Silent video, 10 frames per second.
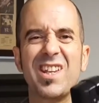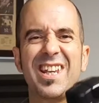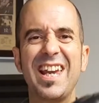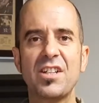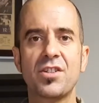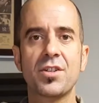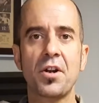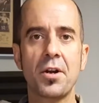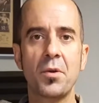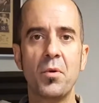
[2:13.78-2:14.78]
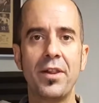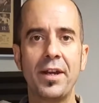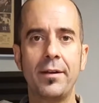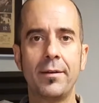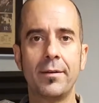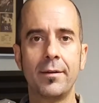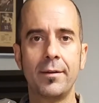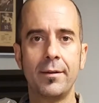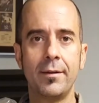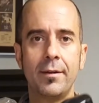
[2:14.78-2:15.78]
Get started with it.
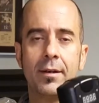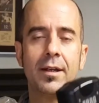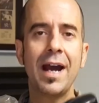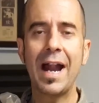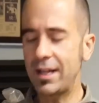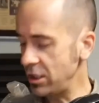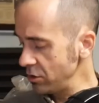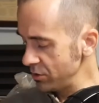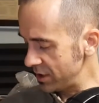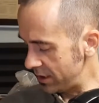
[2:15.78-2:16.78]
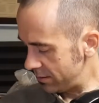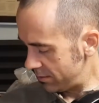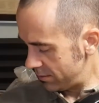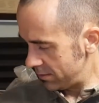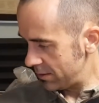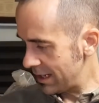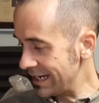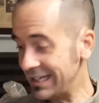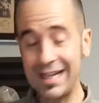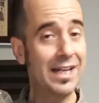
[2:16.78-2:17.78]
Gotta use it.
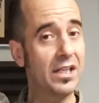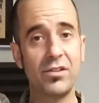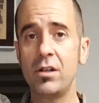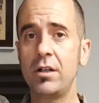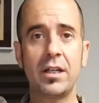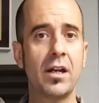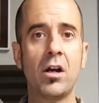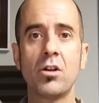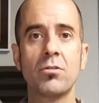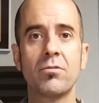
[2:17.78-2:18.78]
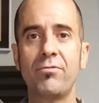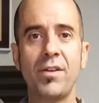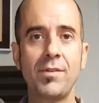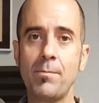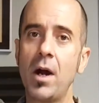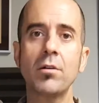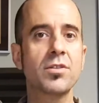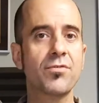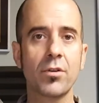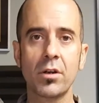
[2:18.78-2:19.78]
I get it. You got
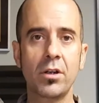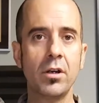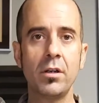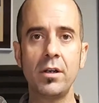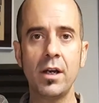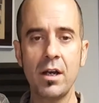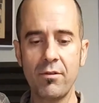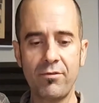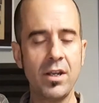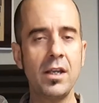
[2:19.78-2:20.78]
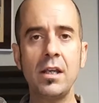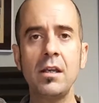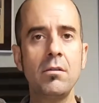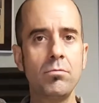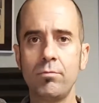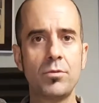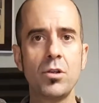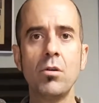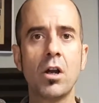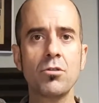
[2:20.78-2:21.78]
$150 for a good VE
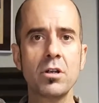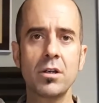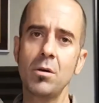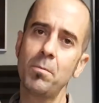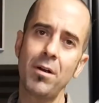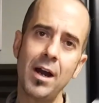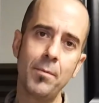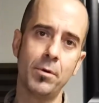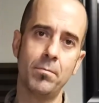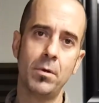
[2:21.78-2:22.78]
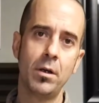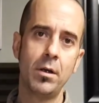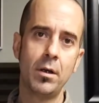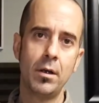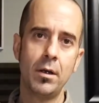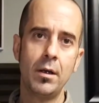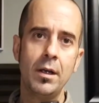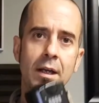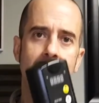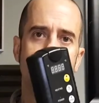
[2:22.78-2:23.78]
200, no problem.
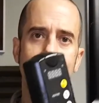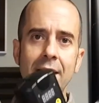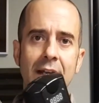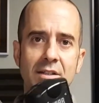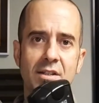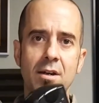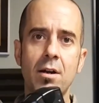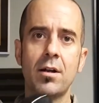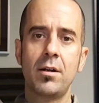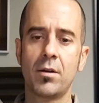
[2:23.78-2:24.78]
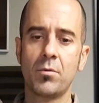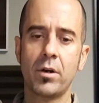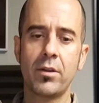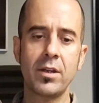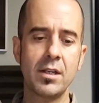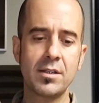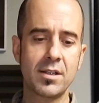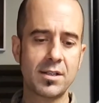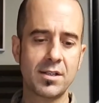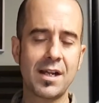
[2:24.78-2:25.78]
Get started on one of these.
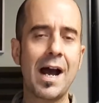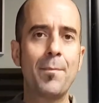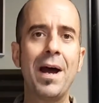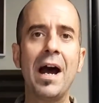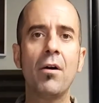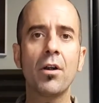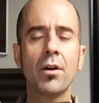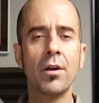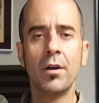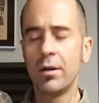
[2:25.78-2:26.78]
This is iPower.